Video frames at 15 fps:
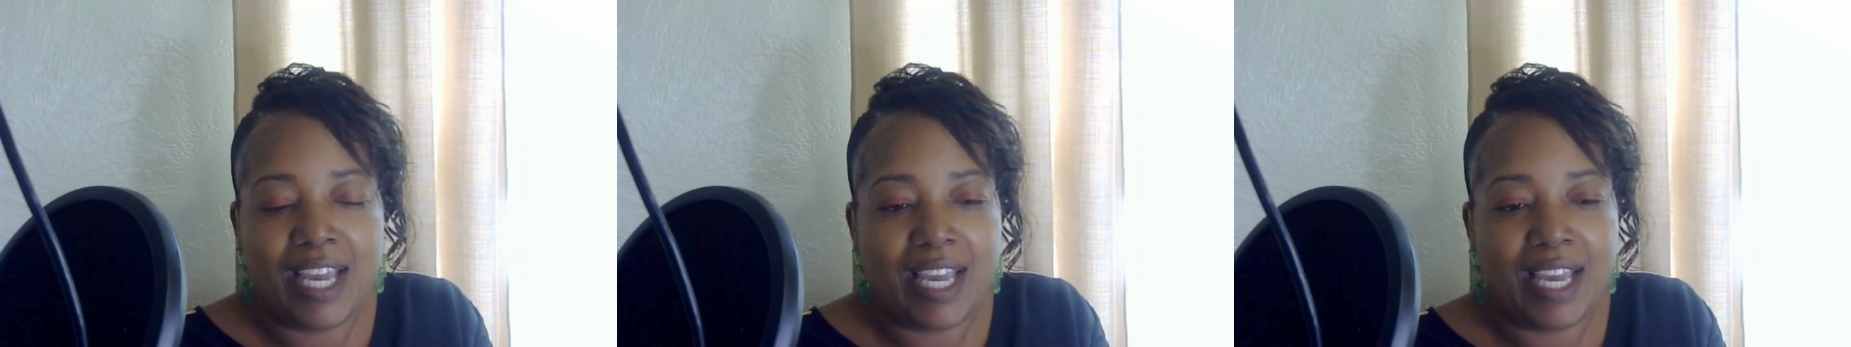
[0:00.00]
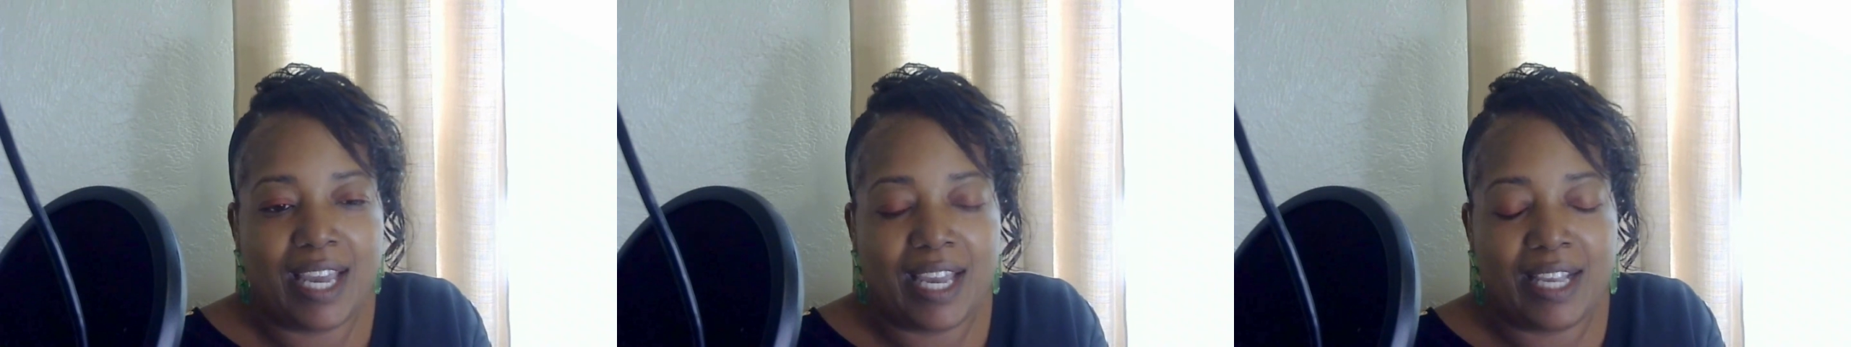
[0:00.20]

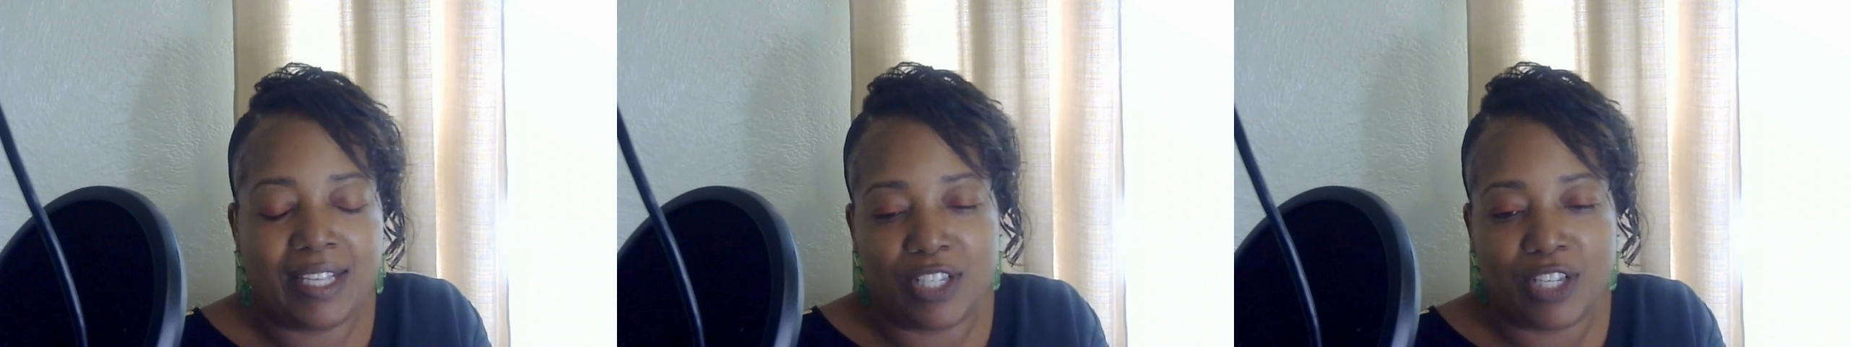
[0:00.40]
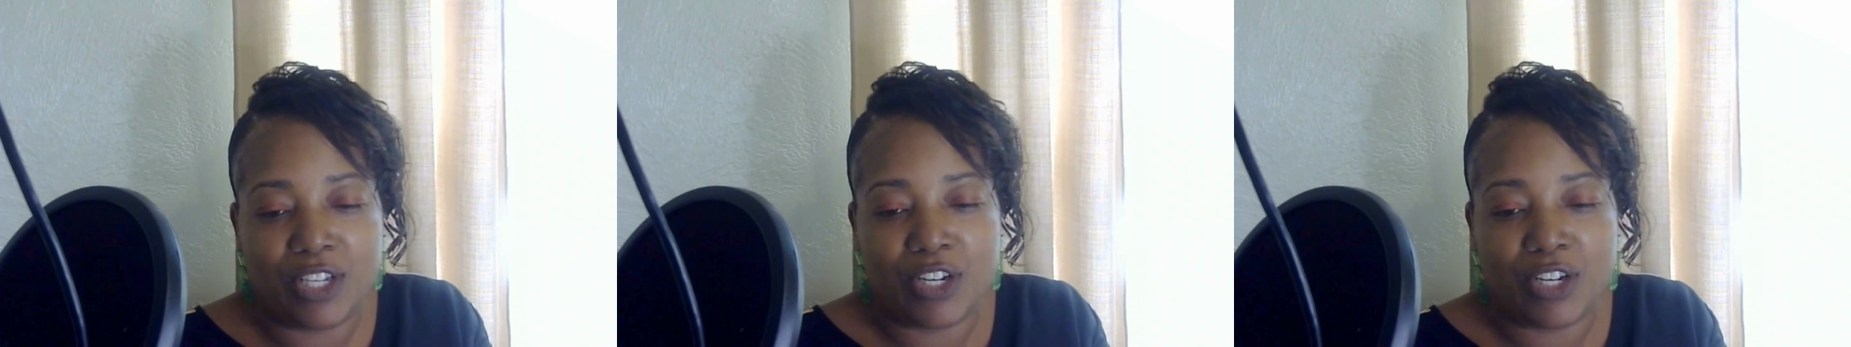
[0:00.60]
And to
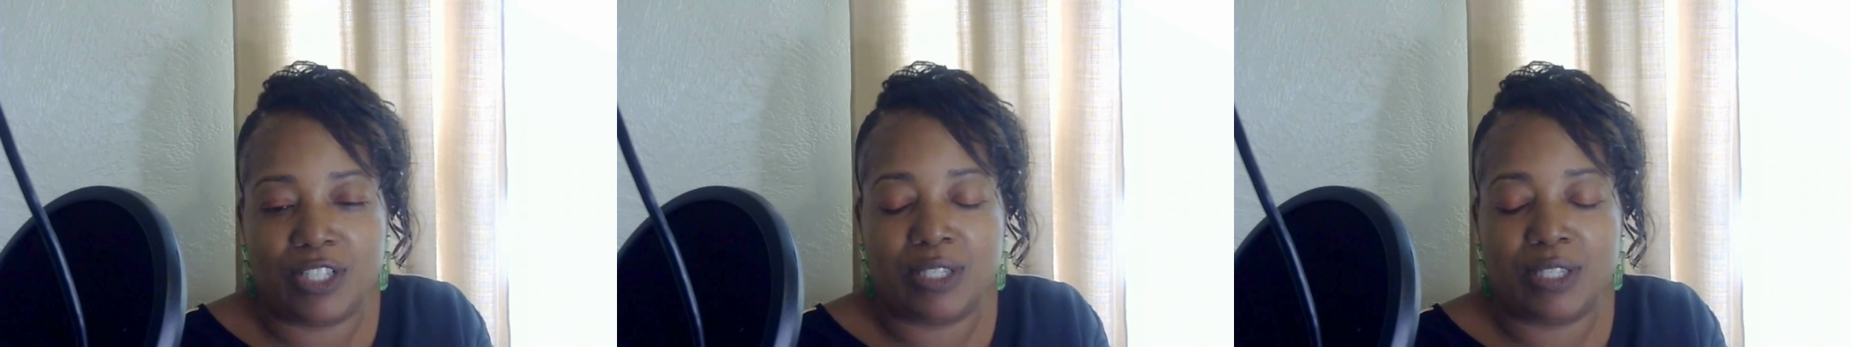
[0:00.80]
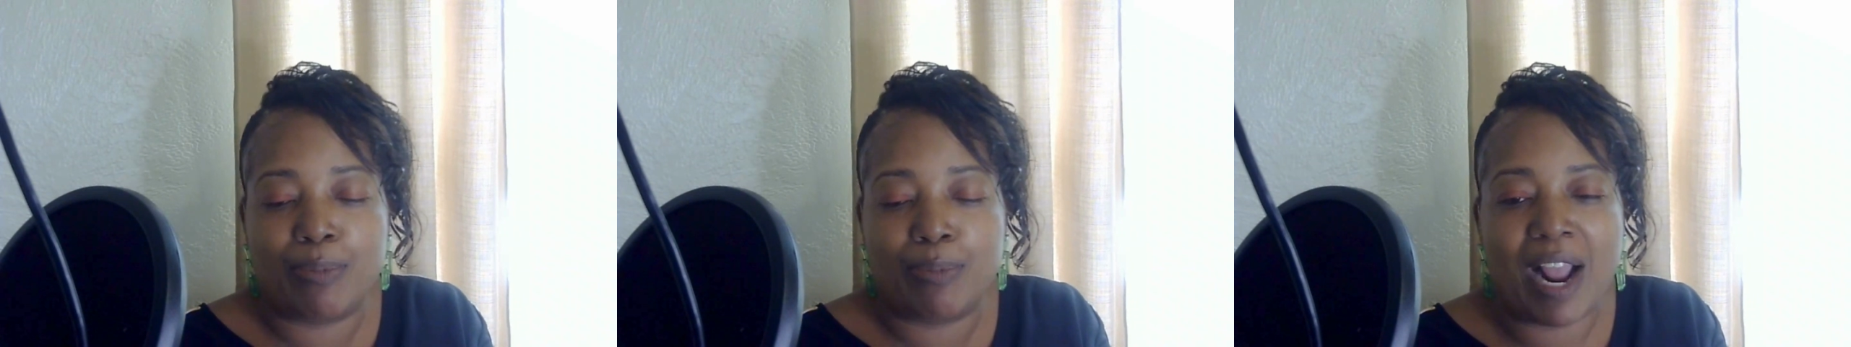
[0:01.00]
your
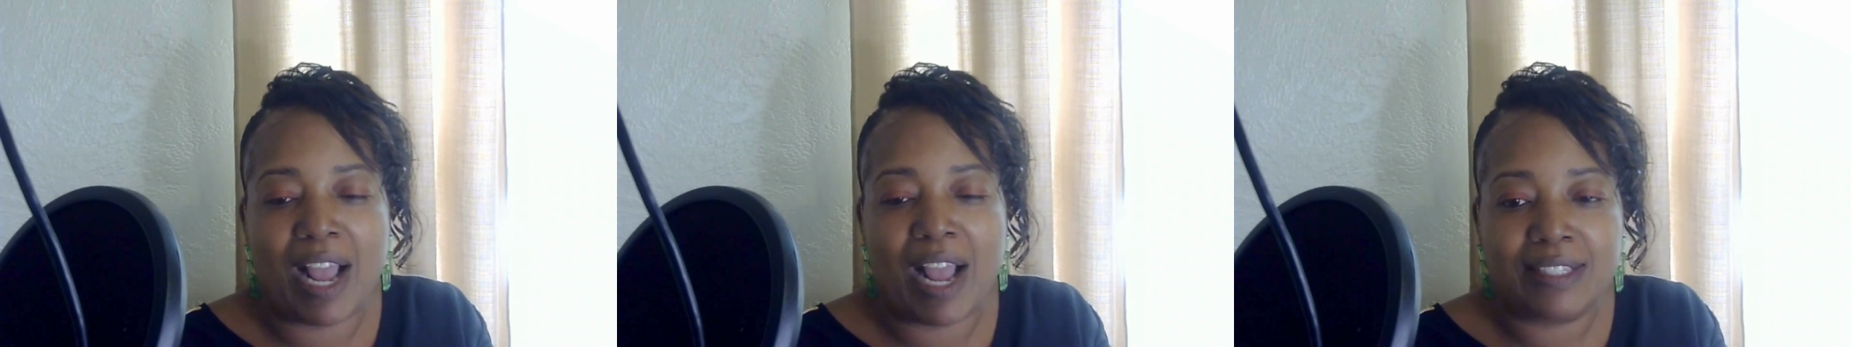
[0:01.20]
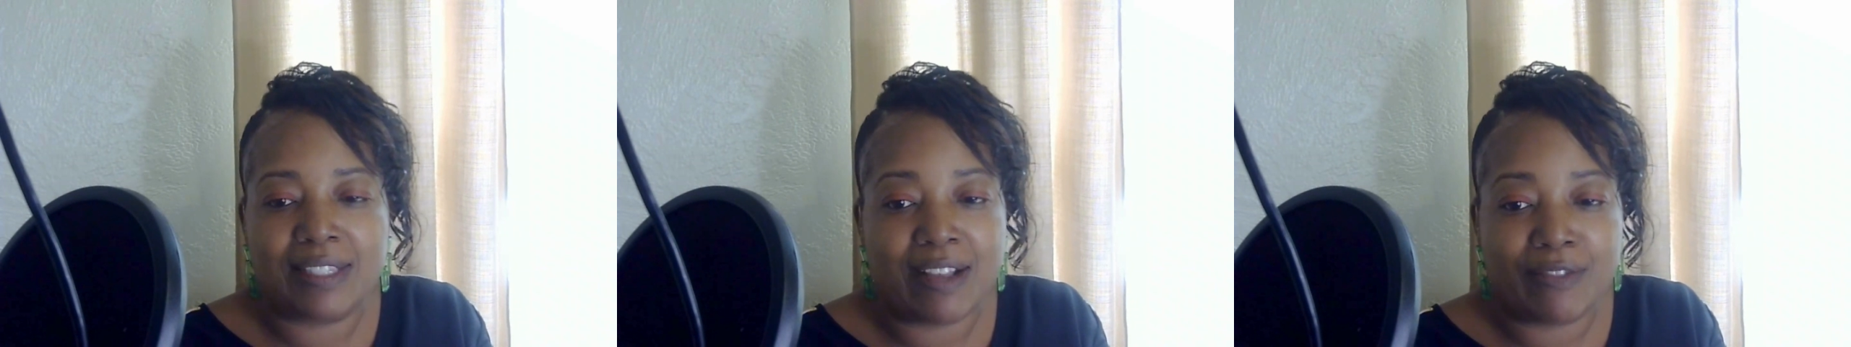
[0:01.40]
surprise,
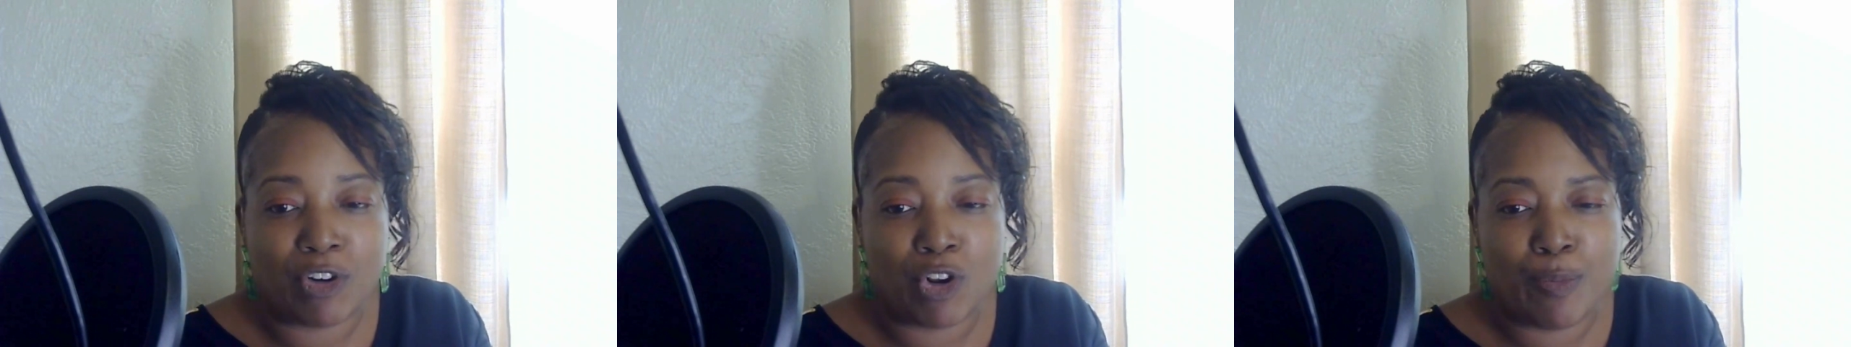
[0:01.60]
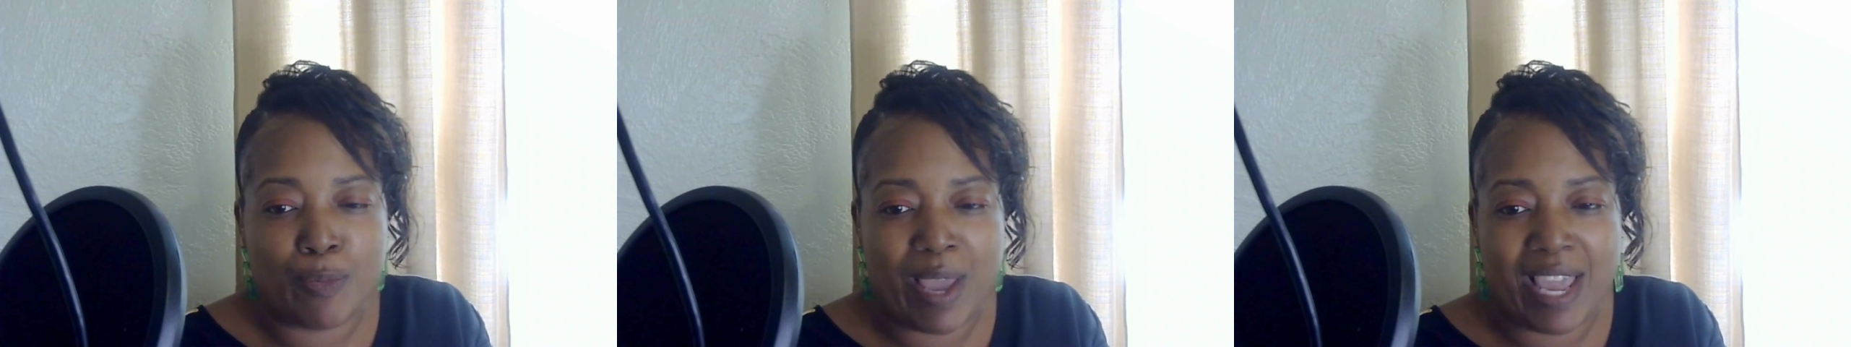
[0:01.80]
after you
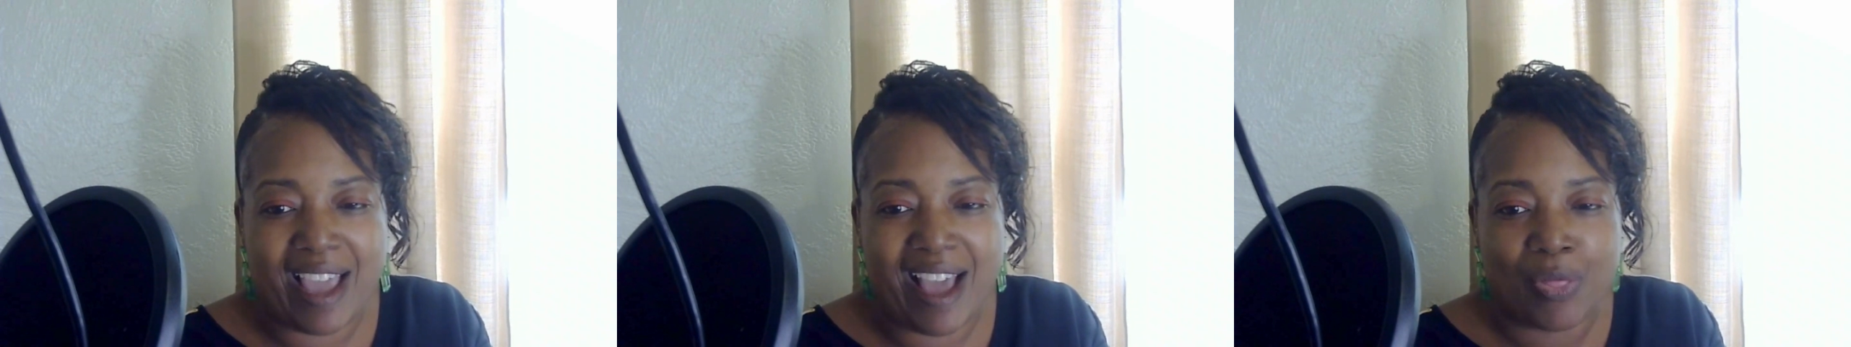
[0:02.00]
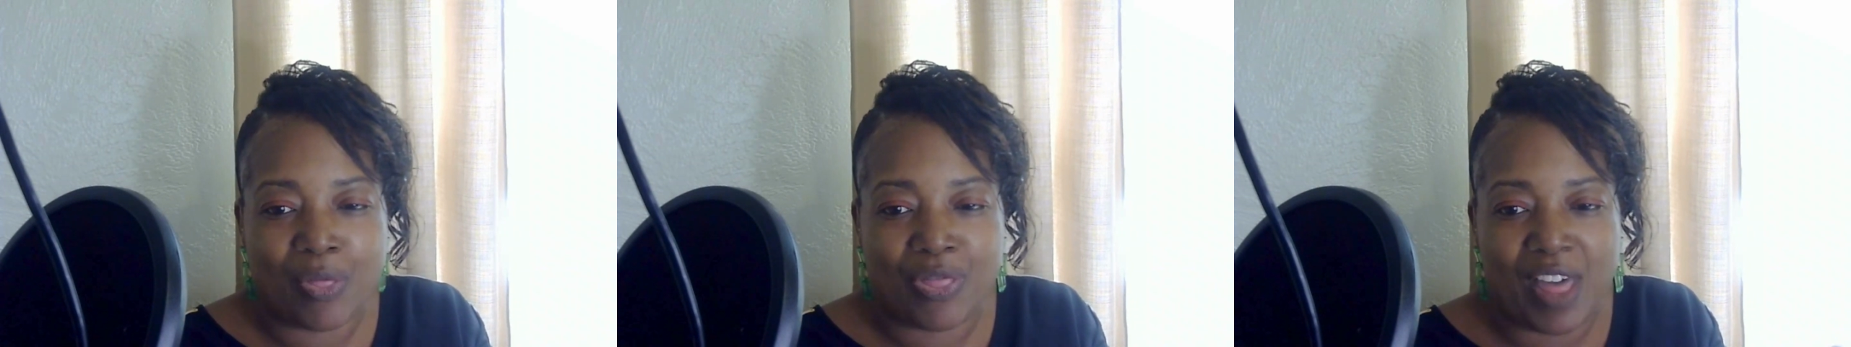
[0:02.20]
pay
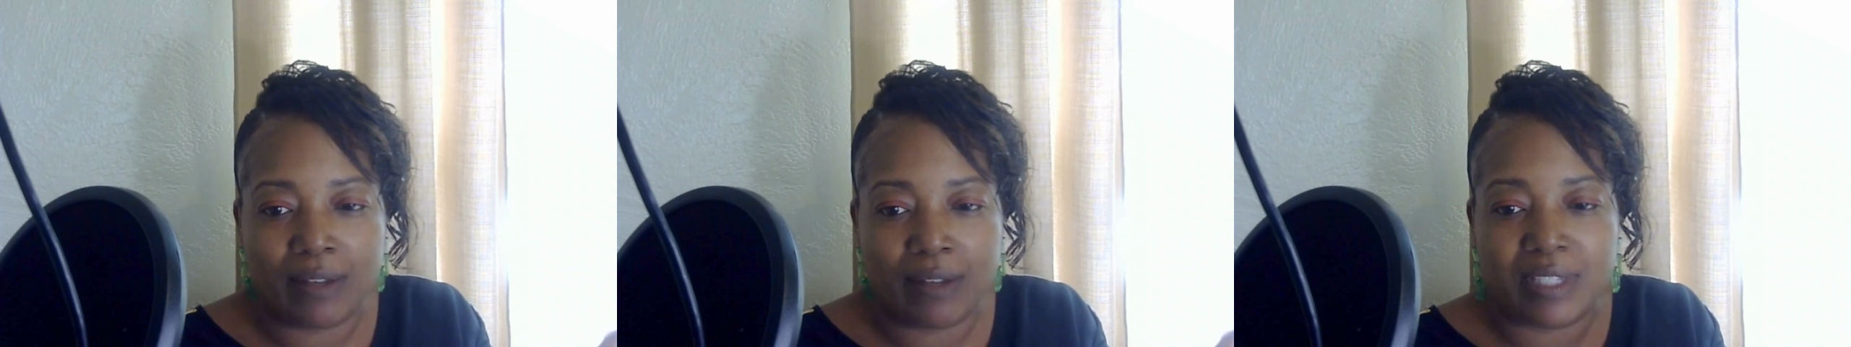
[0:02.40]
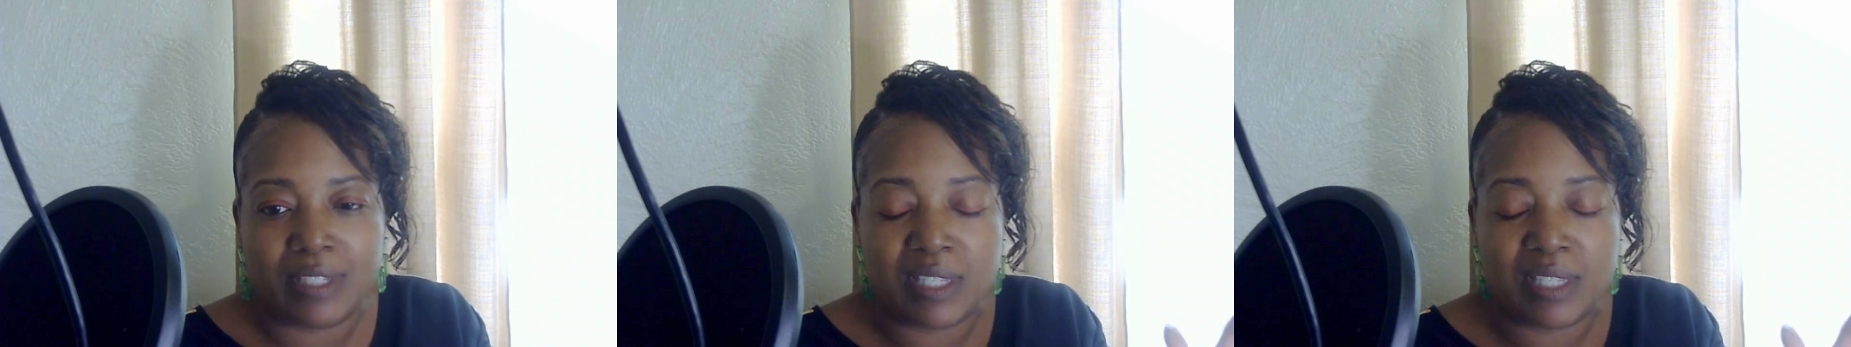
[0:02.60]
out thousands